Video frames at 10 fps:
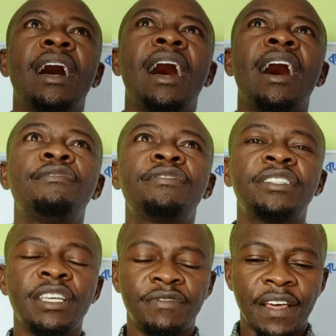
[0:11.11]
I've
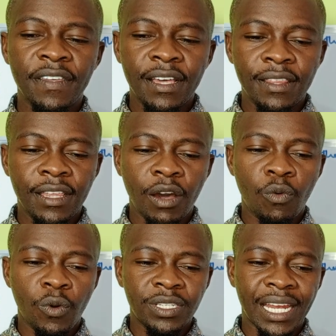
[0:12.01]
received, I think that
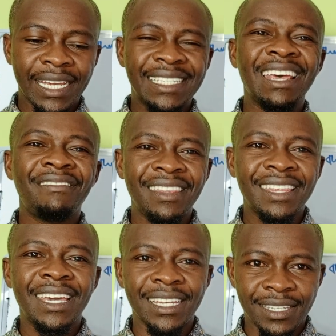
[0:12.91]
was like
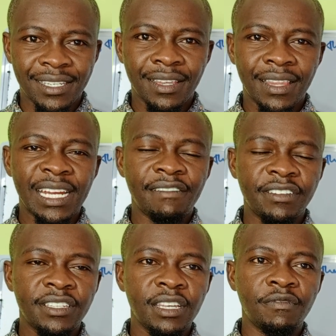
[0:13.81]
7th case that I've
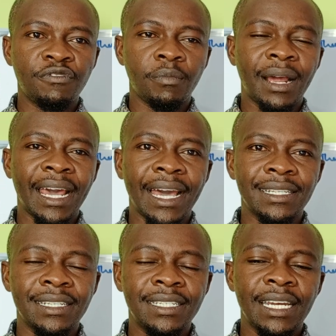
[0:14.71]
received from
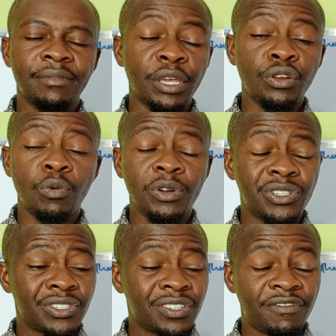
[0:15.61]
clients and telling me, you know what,
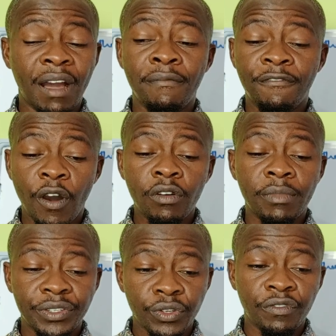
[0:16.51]
Joseph, I'm found
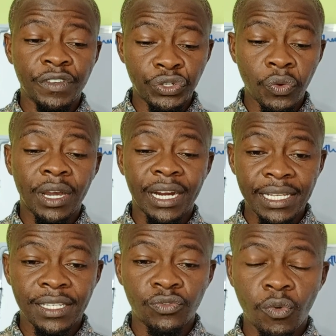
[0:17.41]
myself into a
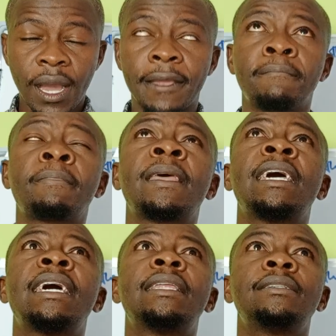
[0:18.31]
crisis. Why?
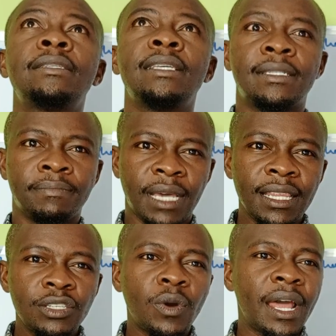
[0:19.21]
This is it. And
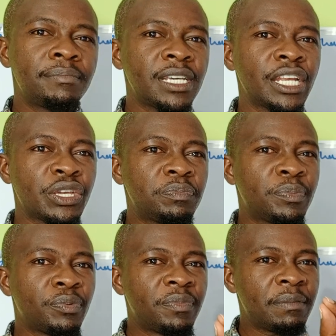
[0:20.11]
this is what I'm telling you,
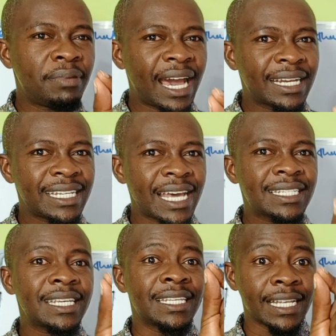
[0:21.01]
people. The black
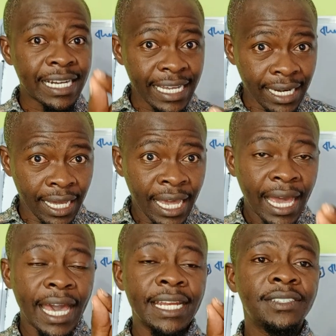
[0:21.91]
tax is real
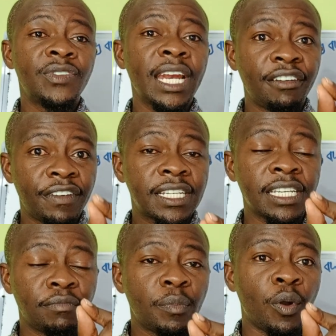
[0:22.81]
and is really
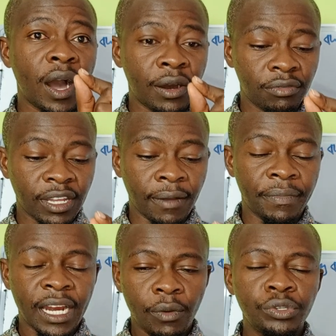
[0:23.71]
affecting people out there.
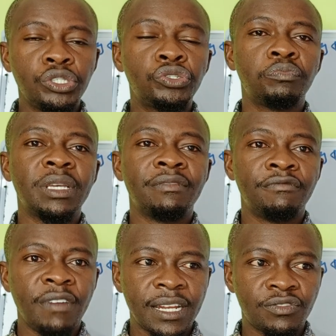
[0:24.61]
And I want you to be
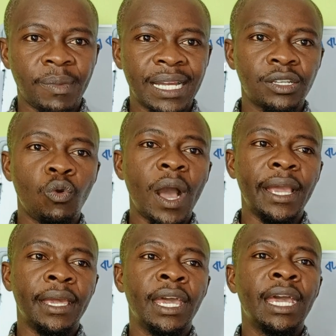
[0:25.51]
very smart. Why?